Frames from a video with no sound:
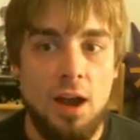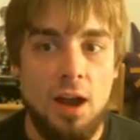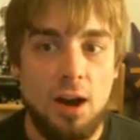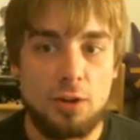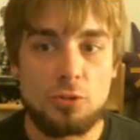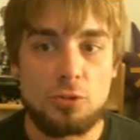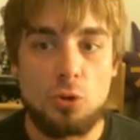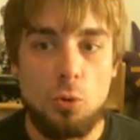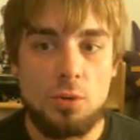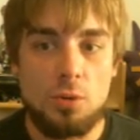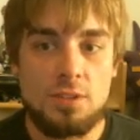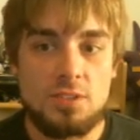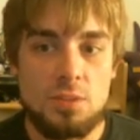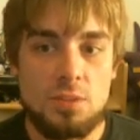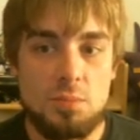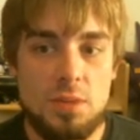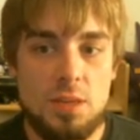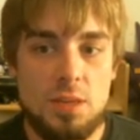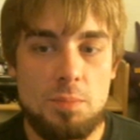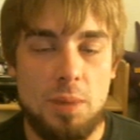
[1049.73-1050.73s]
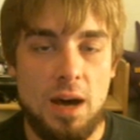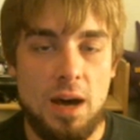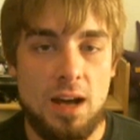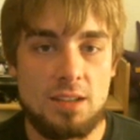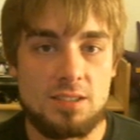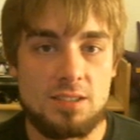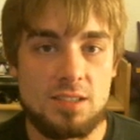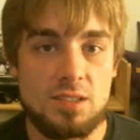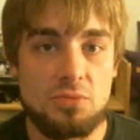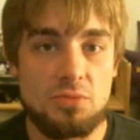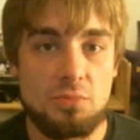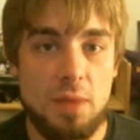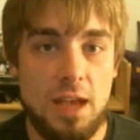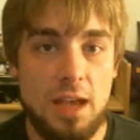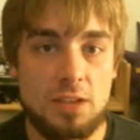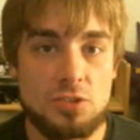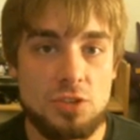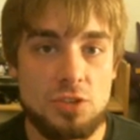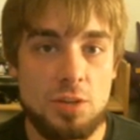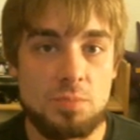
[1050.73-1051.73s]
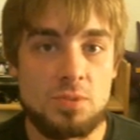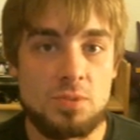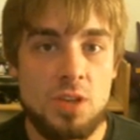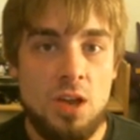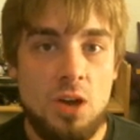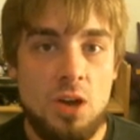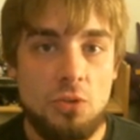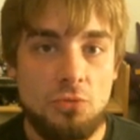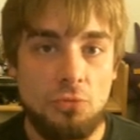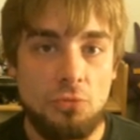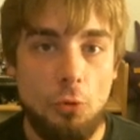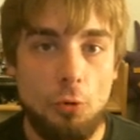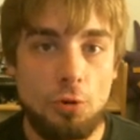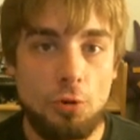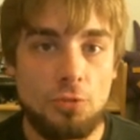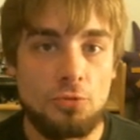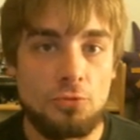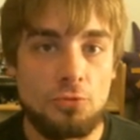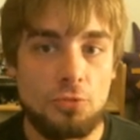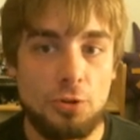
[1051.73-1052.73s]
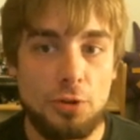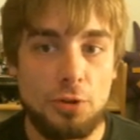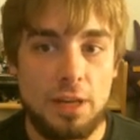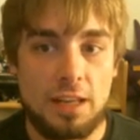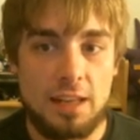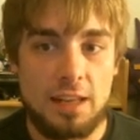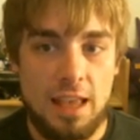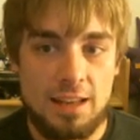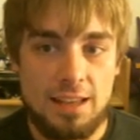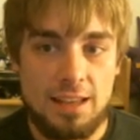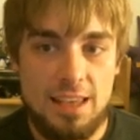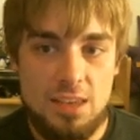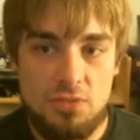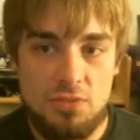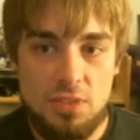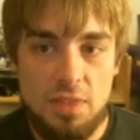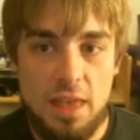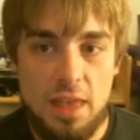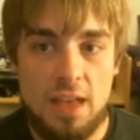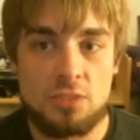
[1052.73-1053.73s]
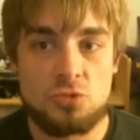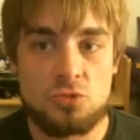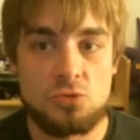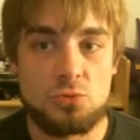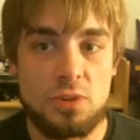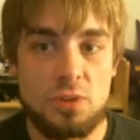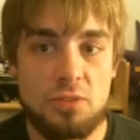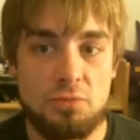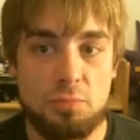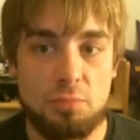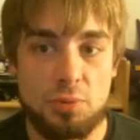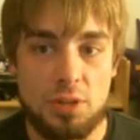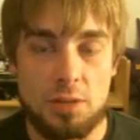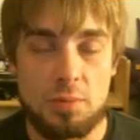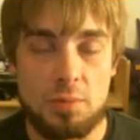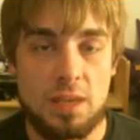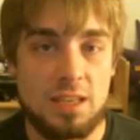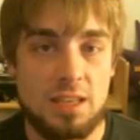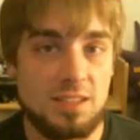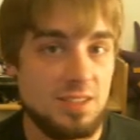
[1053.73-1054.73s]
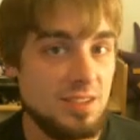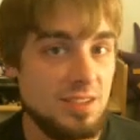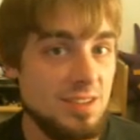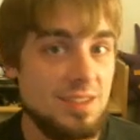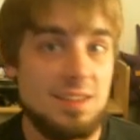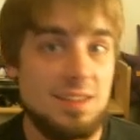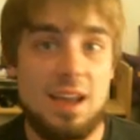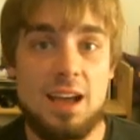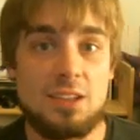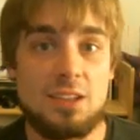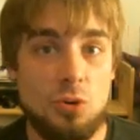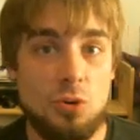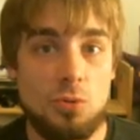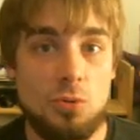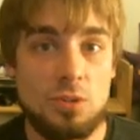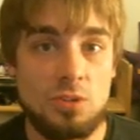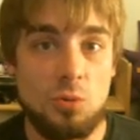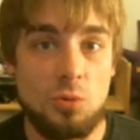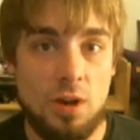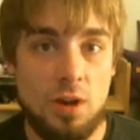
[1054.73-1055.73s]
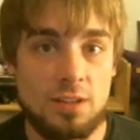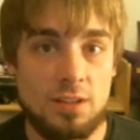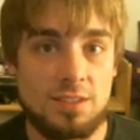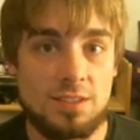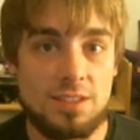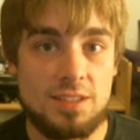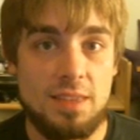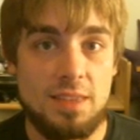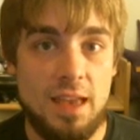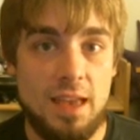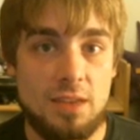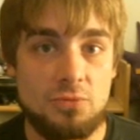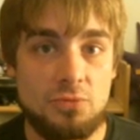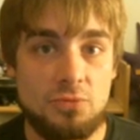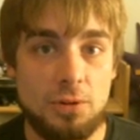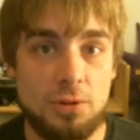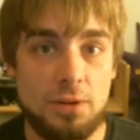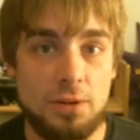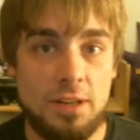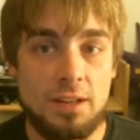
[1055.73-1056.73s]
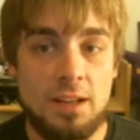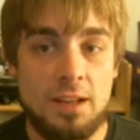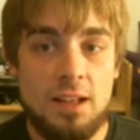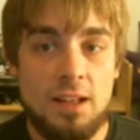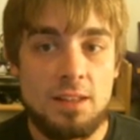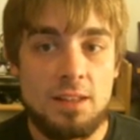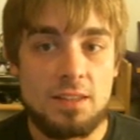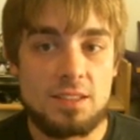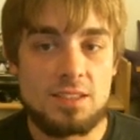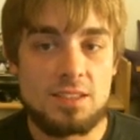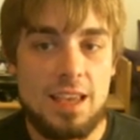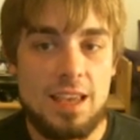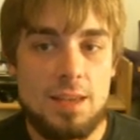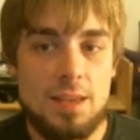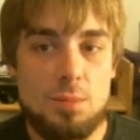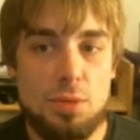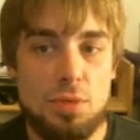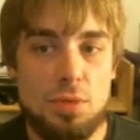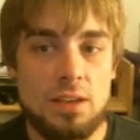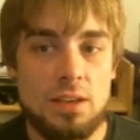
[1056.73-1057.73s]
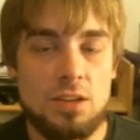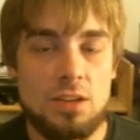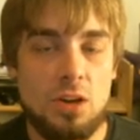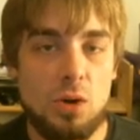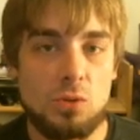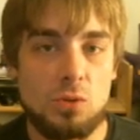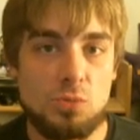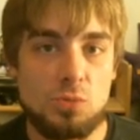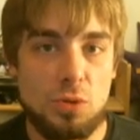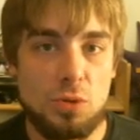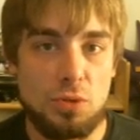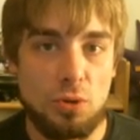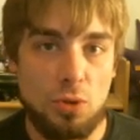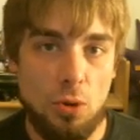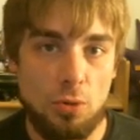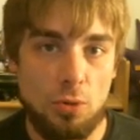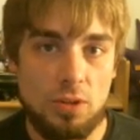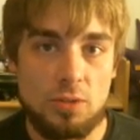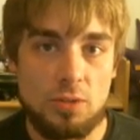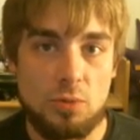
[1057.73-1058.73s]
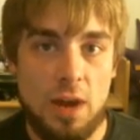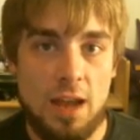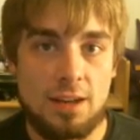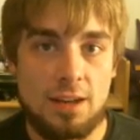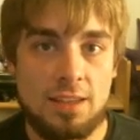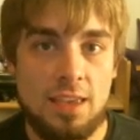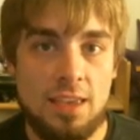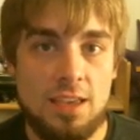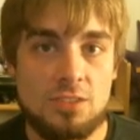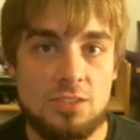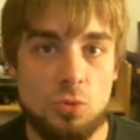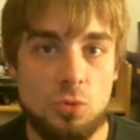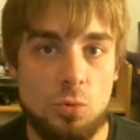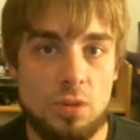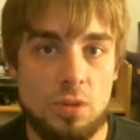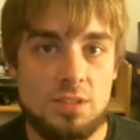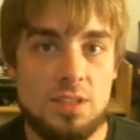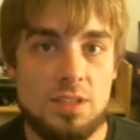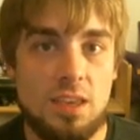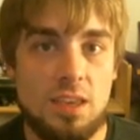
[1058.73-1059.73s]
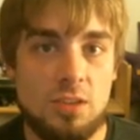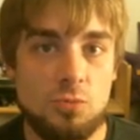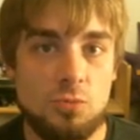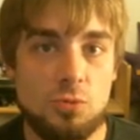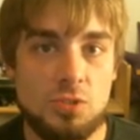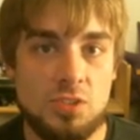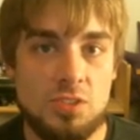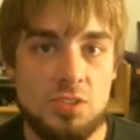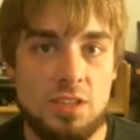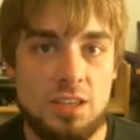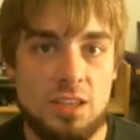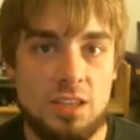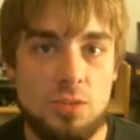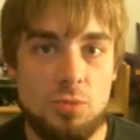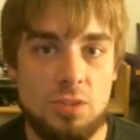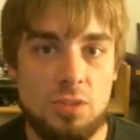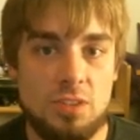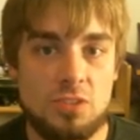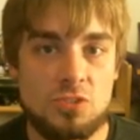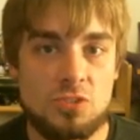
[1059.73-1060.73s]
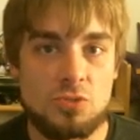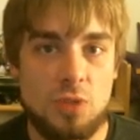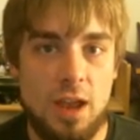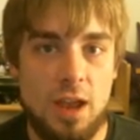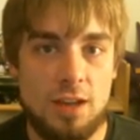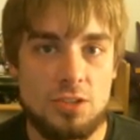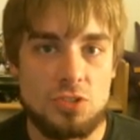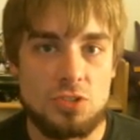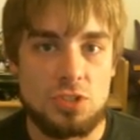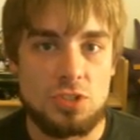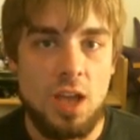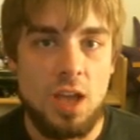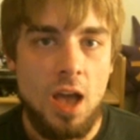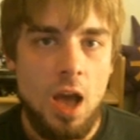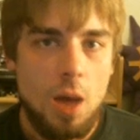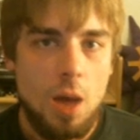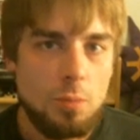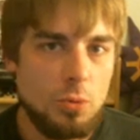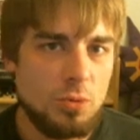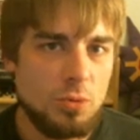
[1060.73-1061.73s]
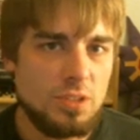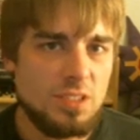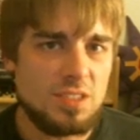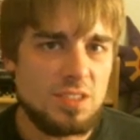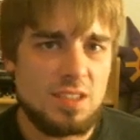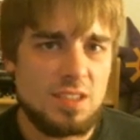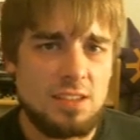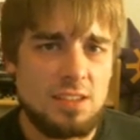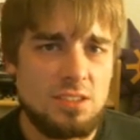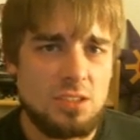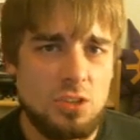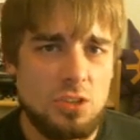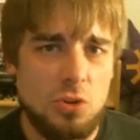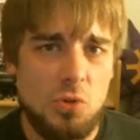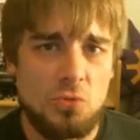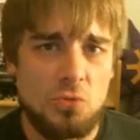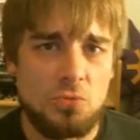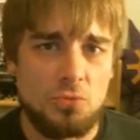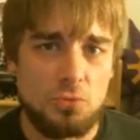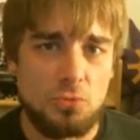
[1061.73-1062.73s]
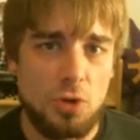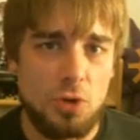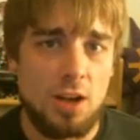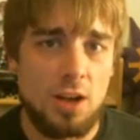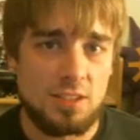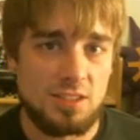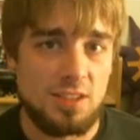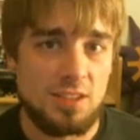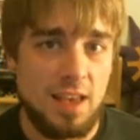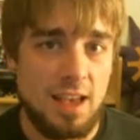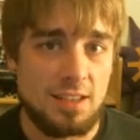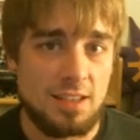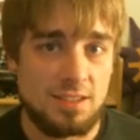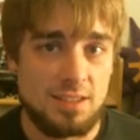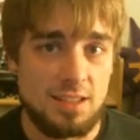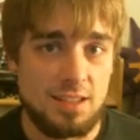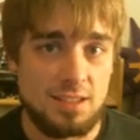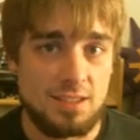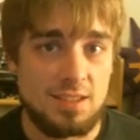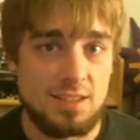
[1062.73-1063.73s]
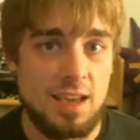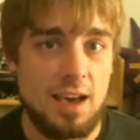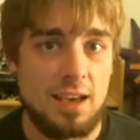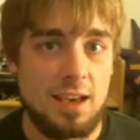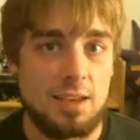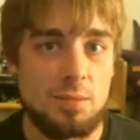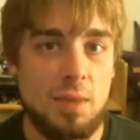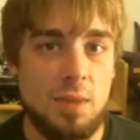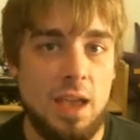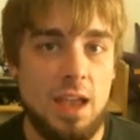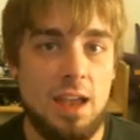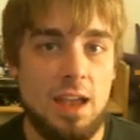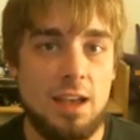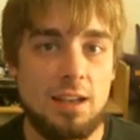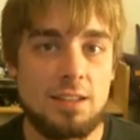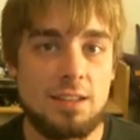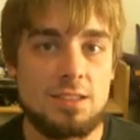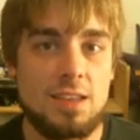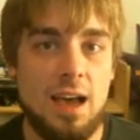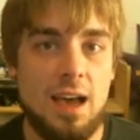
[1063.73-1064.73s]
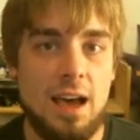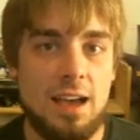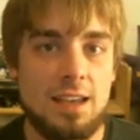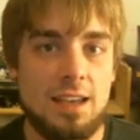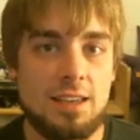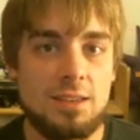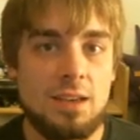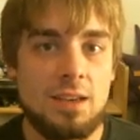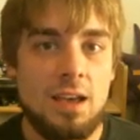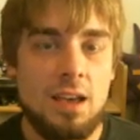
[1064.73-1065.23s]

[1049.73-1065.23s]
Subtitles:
are going to be positive matchups for Furret, and even that Drifblim is not going to want to see that Furret. The same thing goes with the Alolan Raticate, so once again we're sticking with this strategy, but we decided to go Frostlass this time, and I